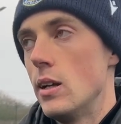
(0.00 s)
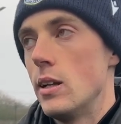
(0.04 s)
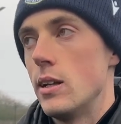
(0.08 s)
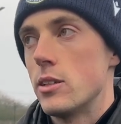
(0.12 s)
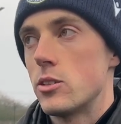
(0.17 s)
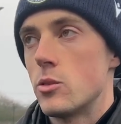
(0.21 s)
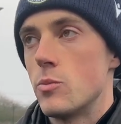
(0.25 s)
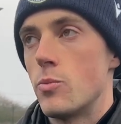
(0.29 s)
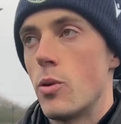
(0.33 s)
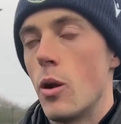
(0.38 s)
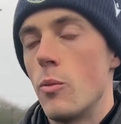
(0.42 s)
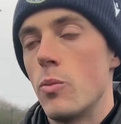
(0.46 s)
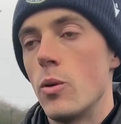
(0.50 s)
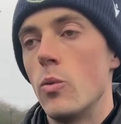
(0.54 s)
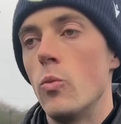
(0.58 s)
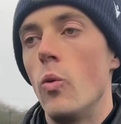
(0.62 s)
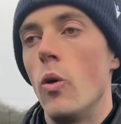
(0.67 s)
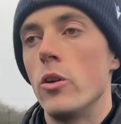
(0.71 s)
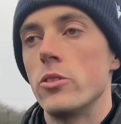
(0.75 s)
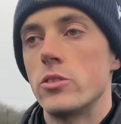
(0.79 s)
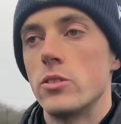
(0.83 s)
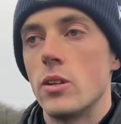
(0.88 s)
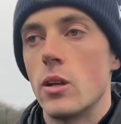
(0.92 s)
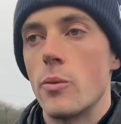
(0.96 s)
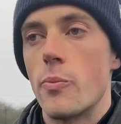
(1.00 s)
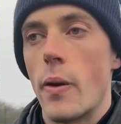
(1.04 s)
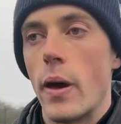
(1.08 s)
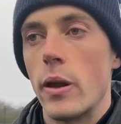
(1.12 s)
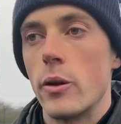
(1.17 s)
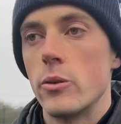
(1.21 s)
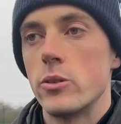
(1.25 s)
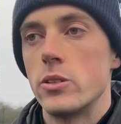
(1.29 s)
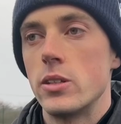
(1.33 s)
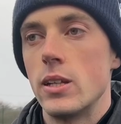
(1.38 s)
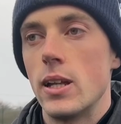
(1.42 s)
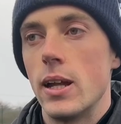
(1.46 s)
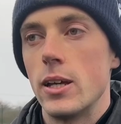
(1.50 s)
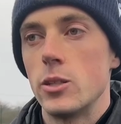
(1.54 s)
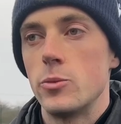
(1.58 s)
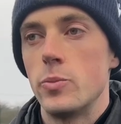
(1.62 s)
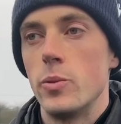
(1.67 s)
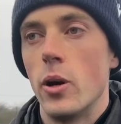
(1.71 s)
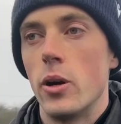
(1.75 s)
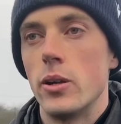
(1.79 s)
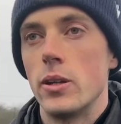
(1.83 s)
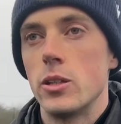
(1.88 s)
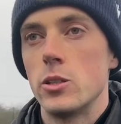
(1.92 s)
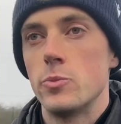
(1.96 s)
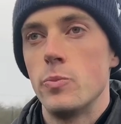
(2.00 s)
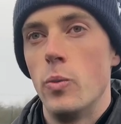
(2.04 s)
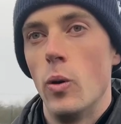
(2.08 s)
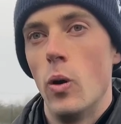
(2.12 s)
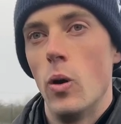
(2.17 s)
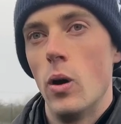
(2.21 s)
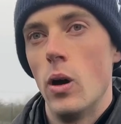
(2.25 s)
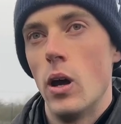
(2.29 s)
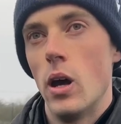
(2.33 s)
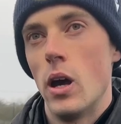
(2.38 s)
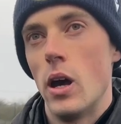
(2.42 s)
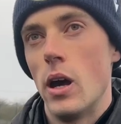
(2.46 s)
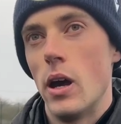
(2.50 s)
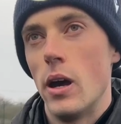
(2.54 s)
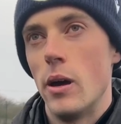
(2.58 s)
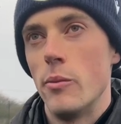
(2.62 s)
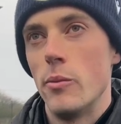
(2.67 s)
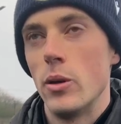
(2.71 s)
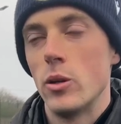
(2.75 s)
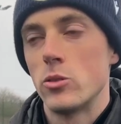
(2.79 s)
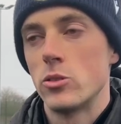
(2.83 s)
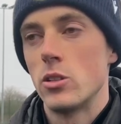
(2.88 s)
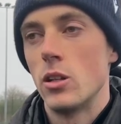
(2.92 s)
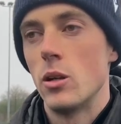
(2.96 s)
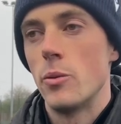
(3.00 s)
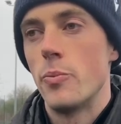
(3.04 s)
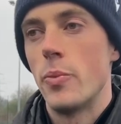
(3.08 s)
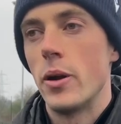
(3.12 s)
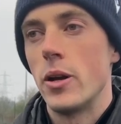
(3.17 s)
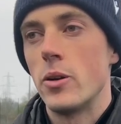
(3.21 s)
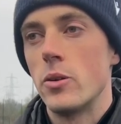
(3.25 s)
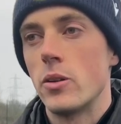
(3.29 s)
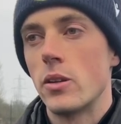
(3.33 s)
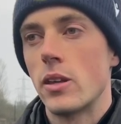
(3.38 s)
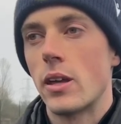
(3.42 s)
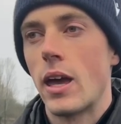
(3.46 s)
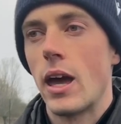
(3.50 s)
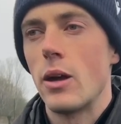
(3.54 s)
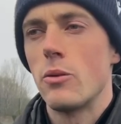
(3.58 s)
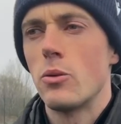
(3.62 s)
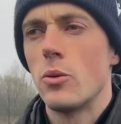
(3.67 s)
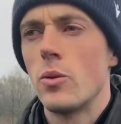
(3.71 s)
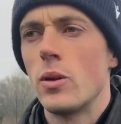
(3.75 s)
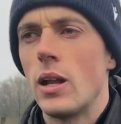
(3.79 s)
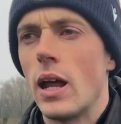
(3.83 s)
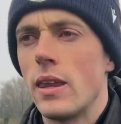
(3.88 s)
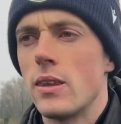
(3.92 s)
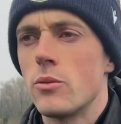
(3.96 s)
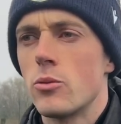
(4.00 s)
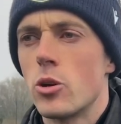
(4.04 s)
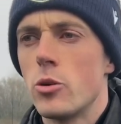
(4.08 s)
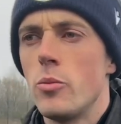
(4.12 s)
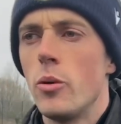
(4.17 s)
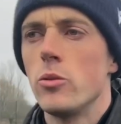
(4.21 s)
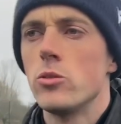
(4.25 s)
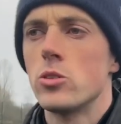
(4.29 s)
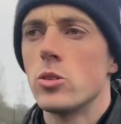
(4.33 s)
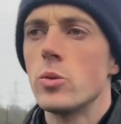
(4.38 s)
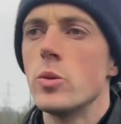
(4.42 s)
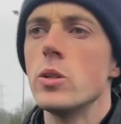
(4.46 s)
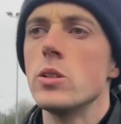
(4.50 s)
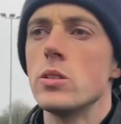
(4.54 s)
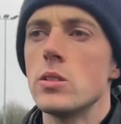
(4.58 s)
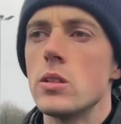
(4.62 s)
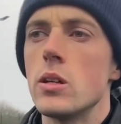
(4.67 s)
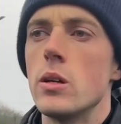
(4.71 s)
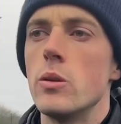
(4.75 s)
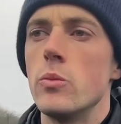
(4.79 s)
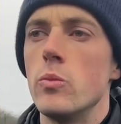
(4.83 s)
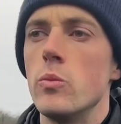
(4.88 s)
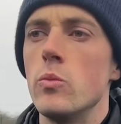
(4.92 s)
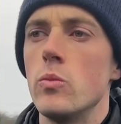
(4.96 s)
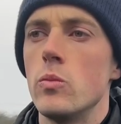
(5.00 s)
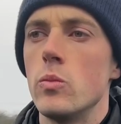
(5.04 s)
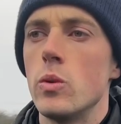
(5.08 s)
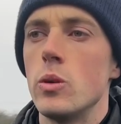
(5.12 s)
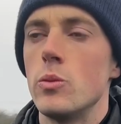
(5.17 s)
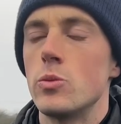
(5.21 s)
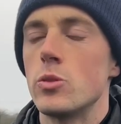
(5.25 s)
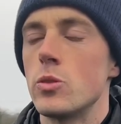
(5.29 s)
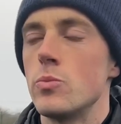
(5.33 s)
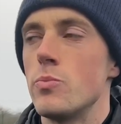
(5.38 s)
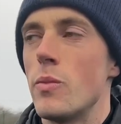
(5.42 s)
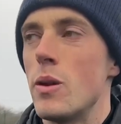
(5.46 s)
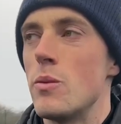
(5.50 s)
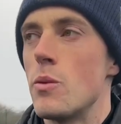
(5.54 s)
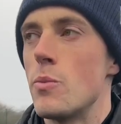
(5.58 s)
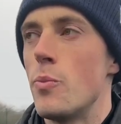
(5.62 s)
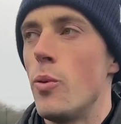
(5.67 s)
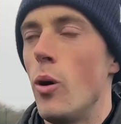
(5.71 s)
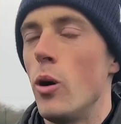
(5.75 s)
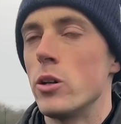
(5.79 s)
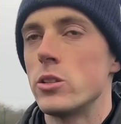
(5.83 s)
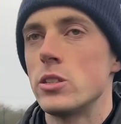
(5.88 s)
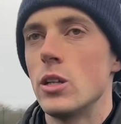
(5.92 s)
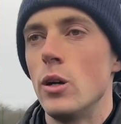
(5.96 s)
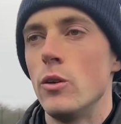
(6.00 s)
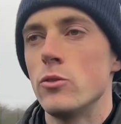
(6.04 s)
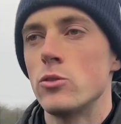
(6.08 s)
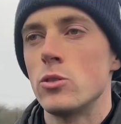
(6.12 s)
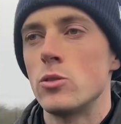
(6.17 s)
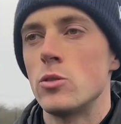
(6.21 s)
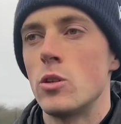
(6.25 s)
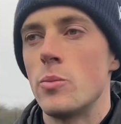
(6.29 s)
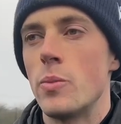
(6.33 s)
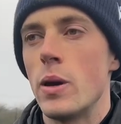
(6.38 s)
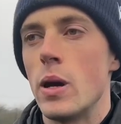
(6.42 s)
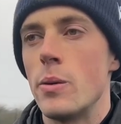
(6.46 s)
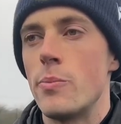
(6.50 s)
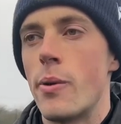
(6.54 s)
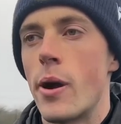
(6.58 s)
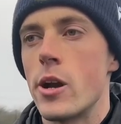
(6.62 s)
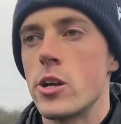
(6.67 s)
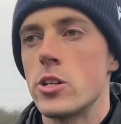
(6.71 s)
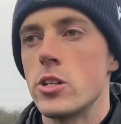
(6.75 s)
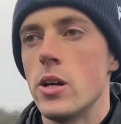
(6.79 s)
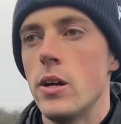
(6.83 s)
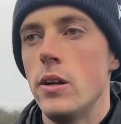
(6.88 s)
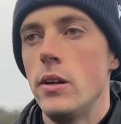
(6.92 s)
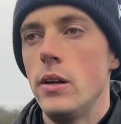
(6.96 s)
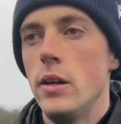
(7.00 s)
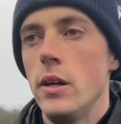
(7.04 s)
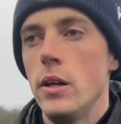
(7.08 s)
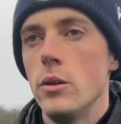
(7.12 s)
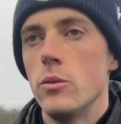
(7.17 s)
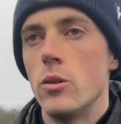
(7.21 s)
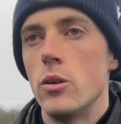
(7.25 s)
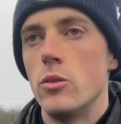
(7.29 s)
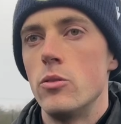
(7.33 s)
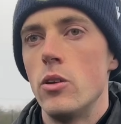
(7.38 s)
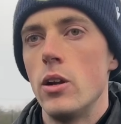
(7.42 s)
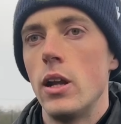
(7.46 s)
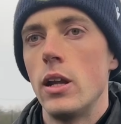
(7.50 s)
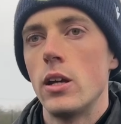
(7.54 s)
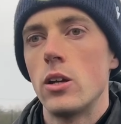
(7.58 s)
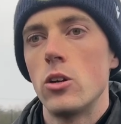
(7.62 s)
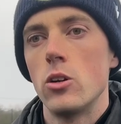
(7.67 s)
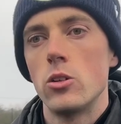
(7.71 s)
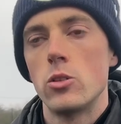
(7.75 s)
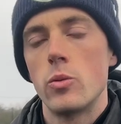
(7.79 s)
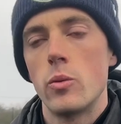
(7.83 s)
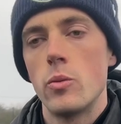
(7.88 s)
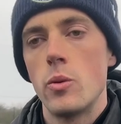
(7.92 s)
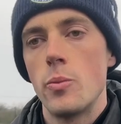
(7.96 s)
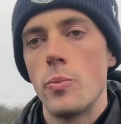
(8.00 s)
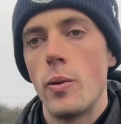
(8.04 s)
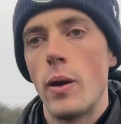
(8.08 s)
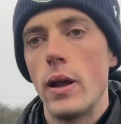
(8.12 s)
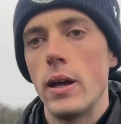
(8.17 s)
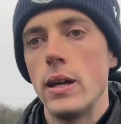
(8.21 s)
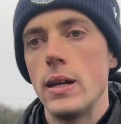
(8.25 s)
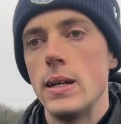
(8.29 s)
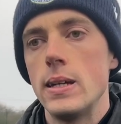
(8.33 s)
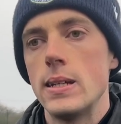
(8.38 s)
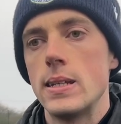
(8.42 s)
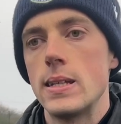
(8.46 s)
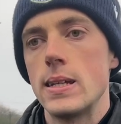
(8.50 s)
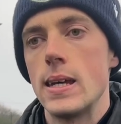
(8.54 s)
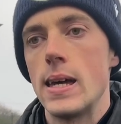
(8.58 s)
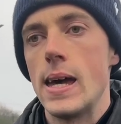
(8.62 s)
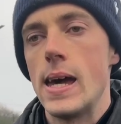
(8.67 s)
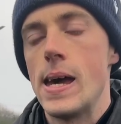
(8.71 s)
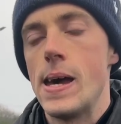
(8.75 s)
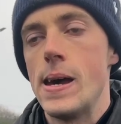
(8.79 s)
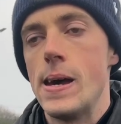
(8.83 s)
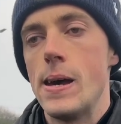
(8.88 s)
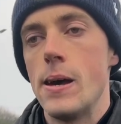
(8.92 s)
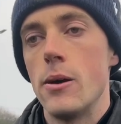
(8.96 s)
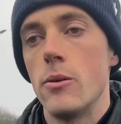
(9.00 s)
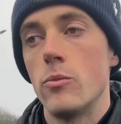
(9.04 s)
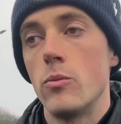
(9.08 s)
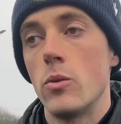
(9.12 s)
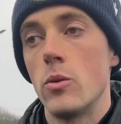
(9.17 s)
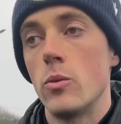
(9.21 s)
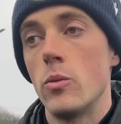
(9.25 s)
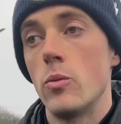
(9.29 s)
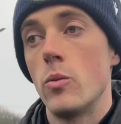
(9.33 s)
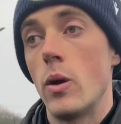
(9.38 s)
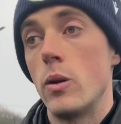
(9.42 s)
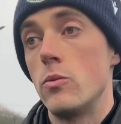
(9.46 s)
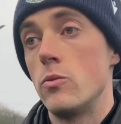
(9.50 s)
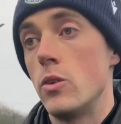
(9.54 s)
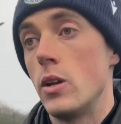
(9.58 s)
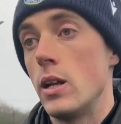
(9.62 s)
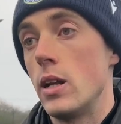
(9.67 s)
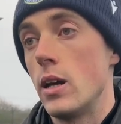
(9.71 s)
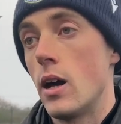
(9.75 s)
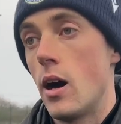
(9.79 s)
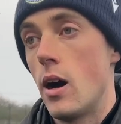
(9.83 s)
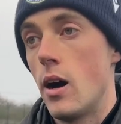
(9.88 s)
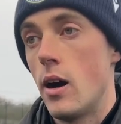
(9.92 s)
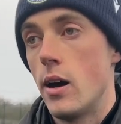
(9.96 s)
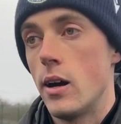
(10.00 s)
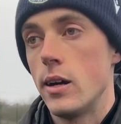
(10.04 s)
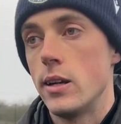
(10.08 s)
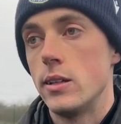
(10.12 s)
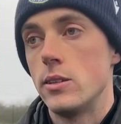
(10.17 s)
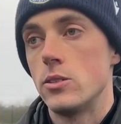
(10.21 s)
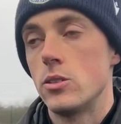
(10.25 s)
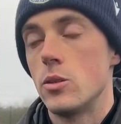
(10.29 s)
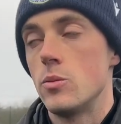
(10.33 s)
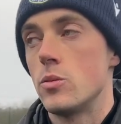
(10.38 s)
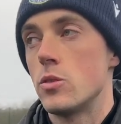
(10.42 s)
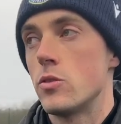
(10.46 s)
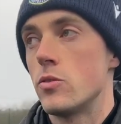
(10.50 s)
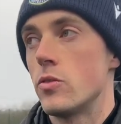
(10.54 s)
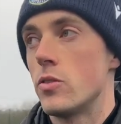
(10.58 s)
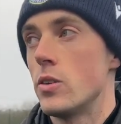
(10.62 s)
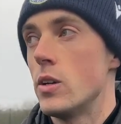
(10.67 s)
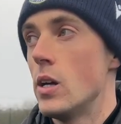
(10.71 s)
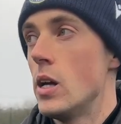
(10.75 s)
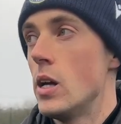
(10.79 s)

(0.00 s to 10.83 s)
this one probably wasn't a penalty, let's be honest, but it was still a period of the game where we let them come on to us, and we've maybe put ourselves under a bit of pressure. We were really good when we played. We went really high in terms of